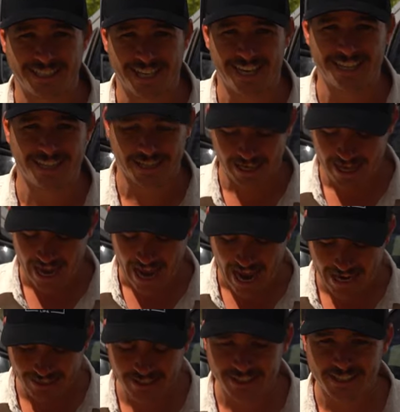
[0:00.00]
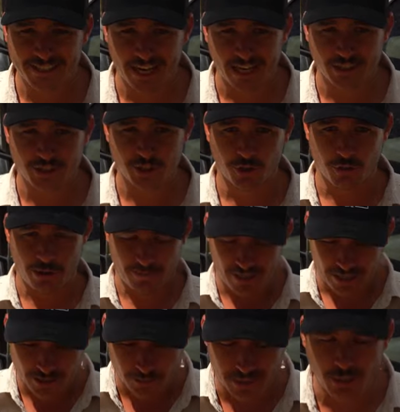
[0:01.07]
teeth. As it starts to grip,
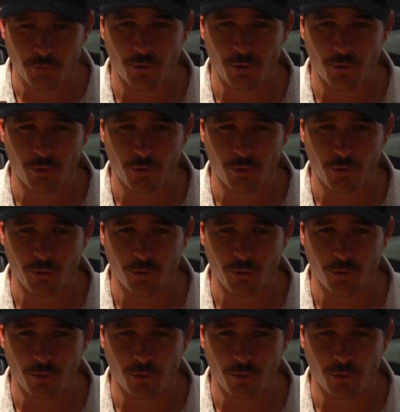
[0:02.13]
that's when